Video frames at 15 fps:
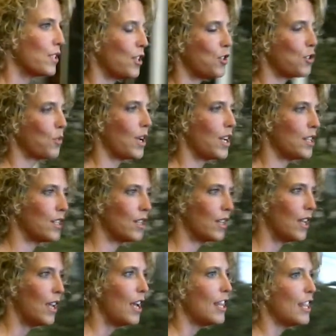a
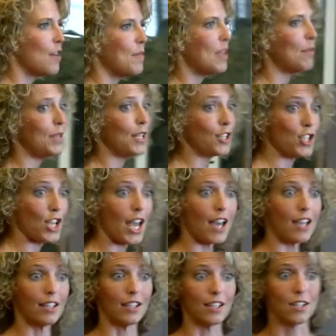situation that may be a
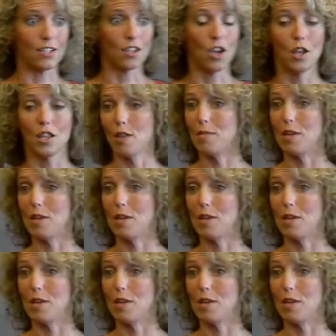challenge, that